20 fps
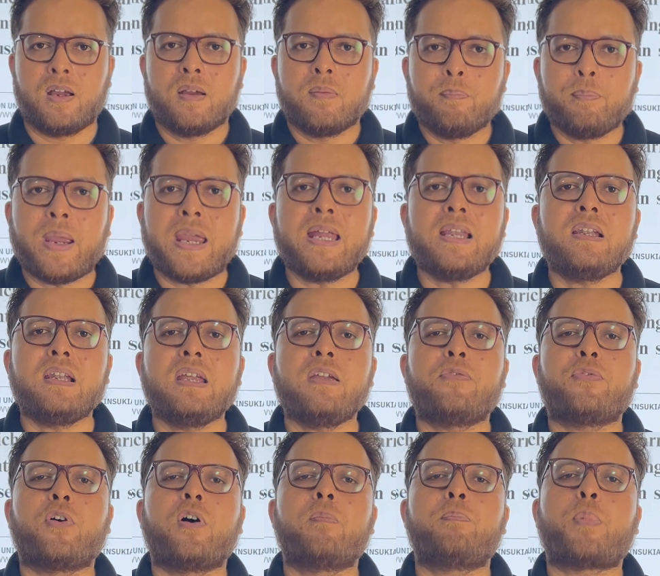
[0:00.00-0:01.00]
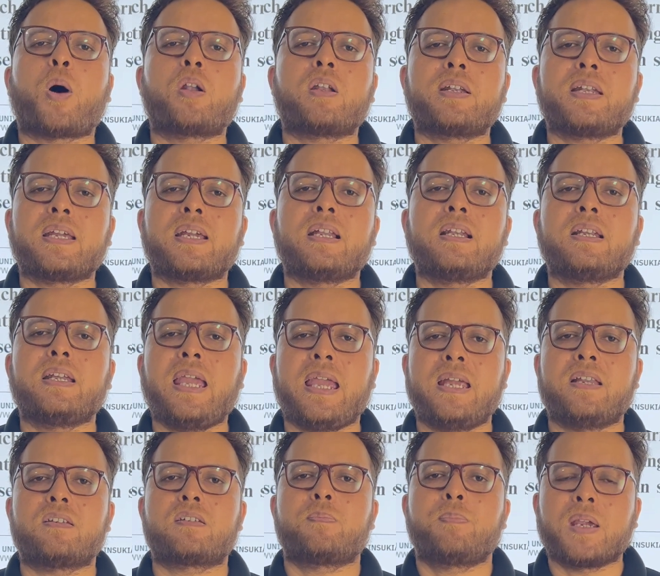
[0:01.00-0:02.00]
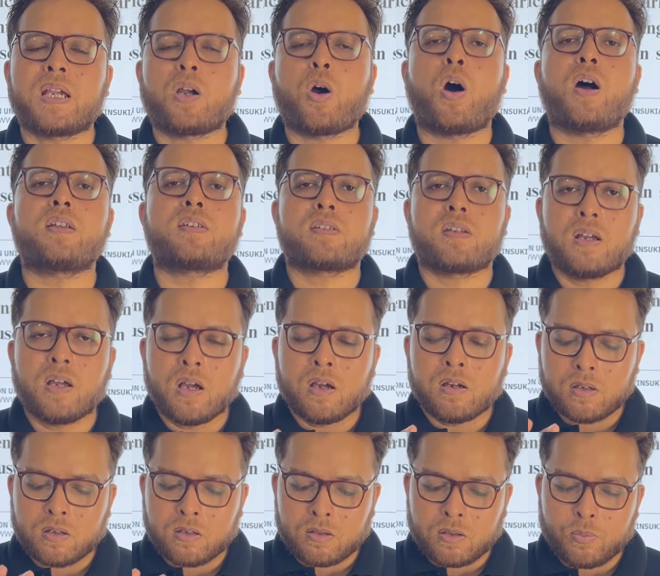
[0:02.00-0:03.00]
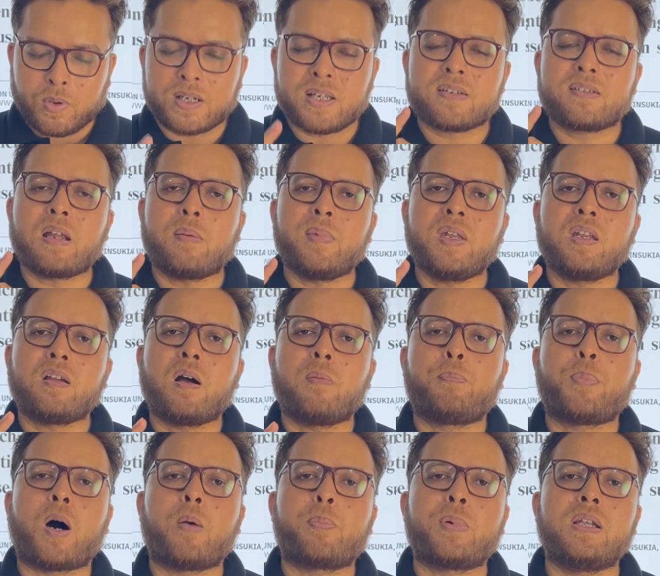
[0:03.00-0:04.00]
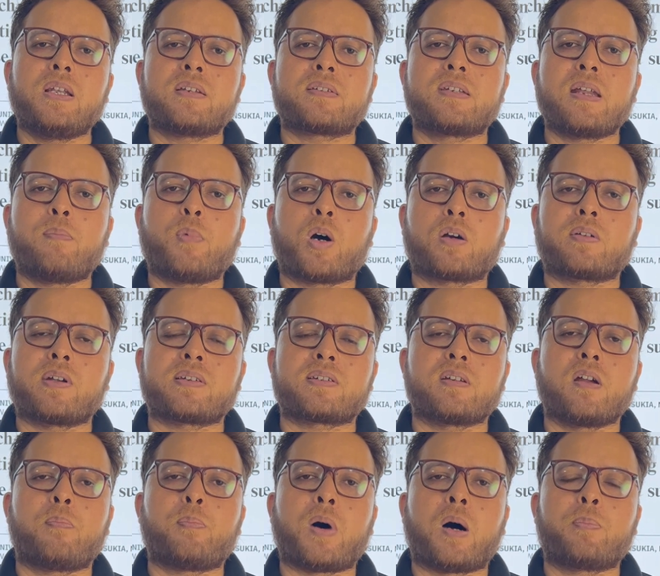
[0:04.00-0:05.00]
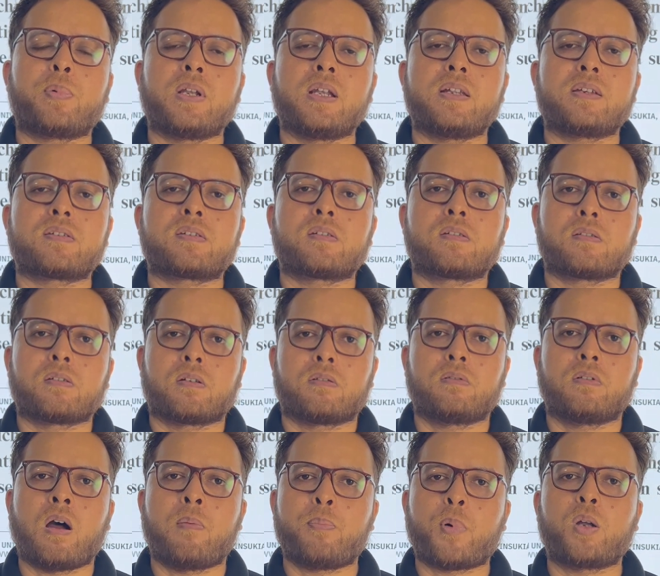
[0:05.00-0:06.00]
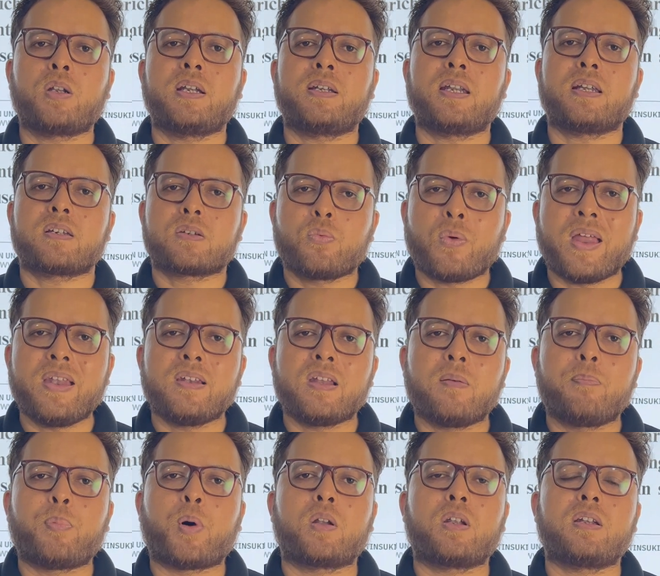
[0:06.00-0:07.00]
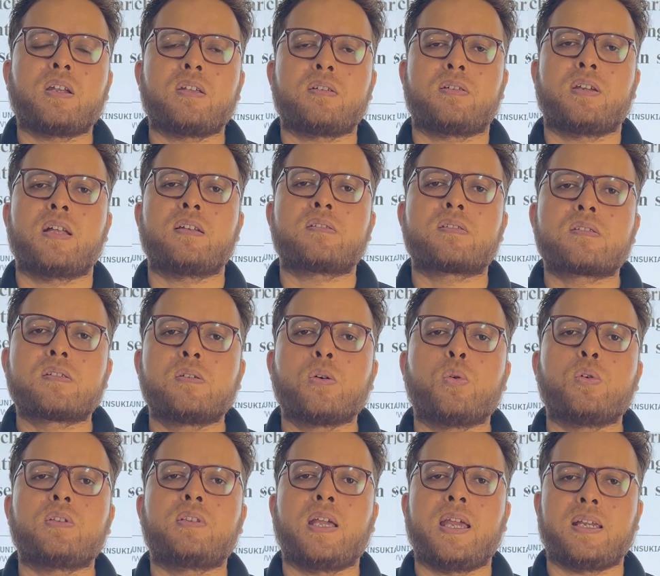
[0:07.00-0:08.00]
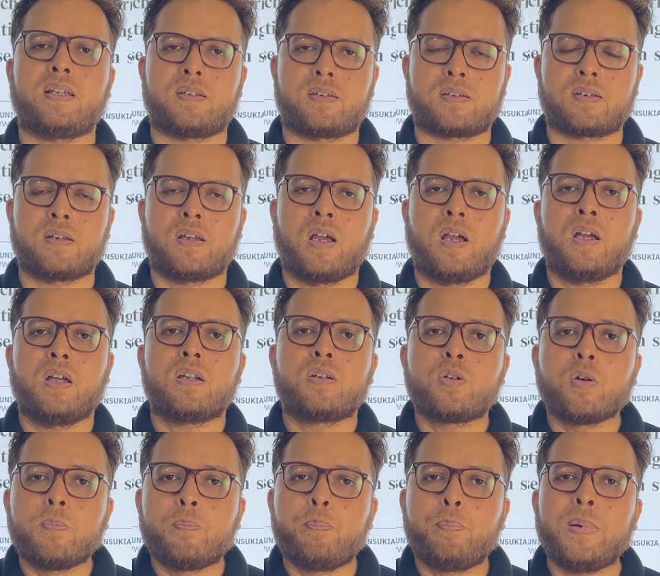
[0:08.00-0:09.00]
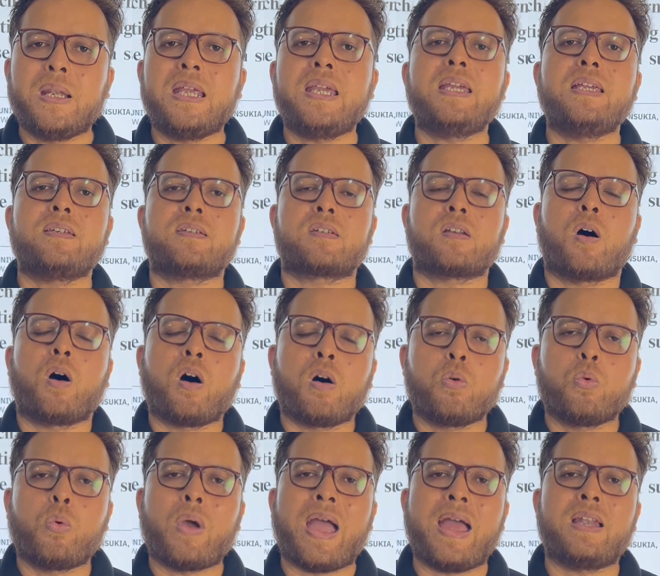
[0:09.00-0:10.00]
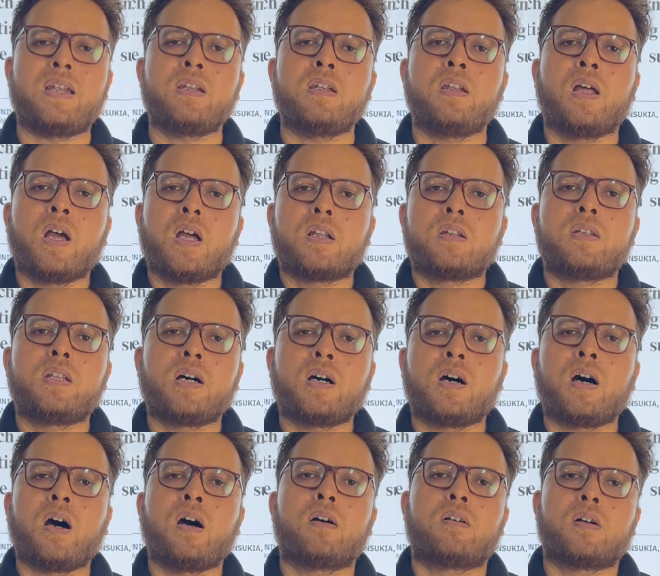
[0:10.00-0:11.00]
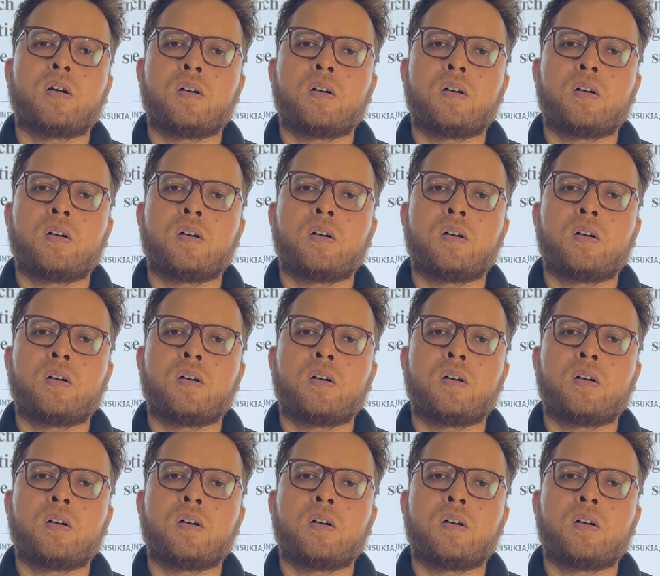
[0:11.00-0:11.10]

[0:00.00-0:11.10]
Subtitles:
Mainly for political gains, because what is the meaning of populist democracy or populist politics? When the politicians do things to please, or when the